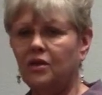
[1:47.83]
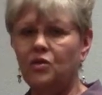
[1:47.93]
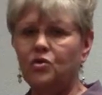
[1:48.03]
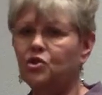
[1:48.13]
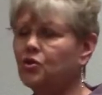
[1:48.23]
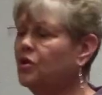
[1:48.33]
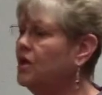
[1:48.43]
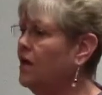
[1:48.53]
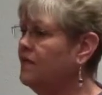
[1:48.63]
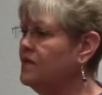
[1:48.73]
And your
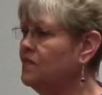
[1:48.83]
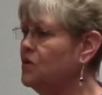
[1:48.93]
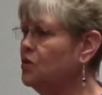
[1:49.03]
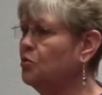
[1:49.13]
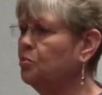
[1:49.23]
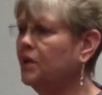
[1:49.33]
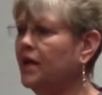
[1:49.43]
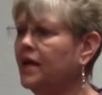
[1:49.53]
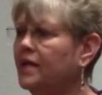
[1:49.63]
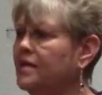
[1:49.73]
journey on this physical
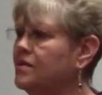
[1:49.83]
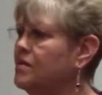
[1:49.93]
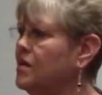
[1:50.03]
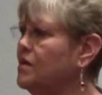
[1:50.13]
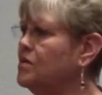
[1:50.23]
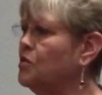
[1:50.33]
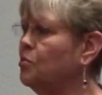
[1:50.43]
plane is